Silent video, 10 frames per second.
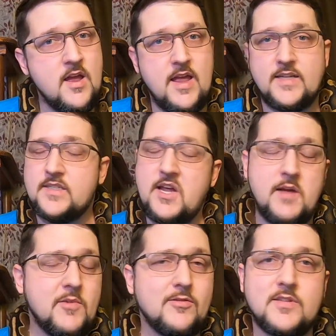As
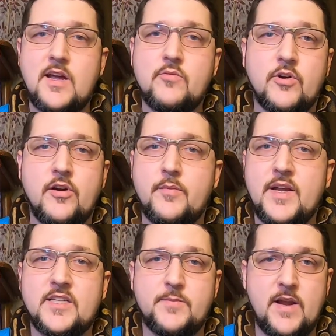time goes on, we're going to
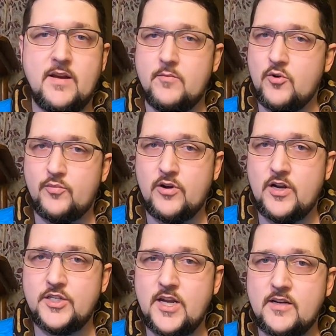be expanding more
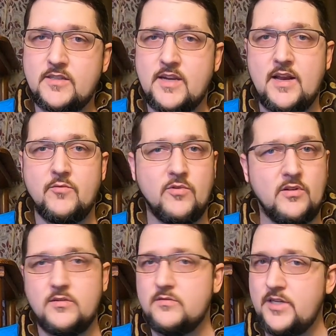projects, and
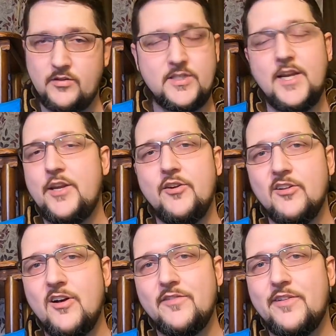we'll, take
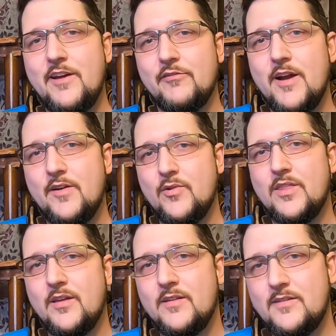you along for that ride
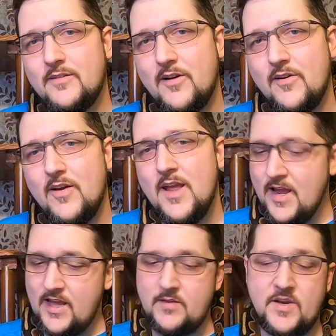with us. So
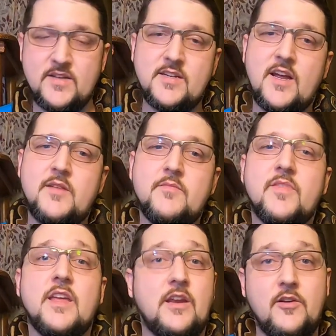in the
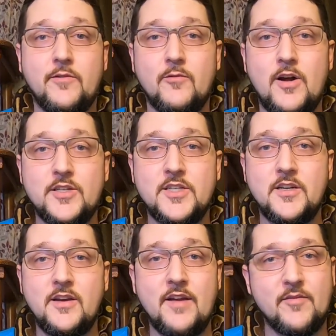meantime, thank you for
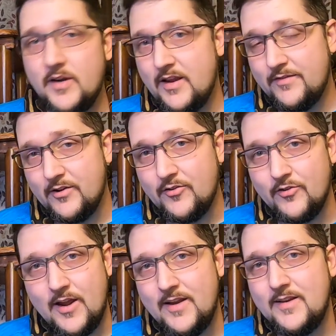watching. Everybody have a
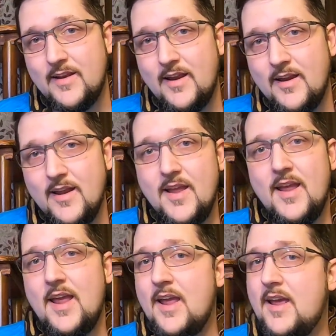great day,
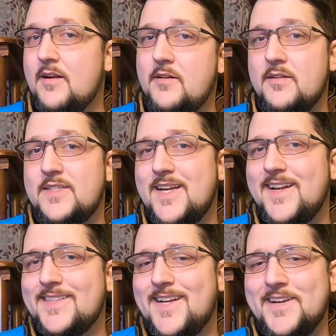and see you next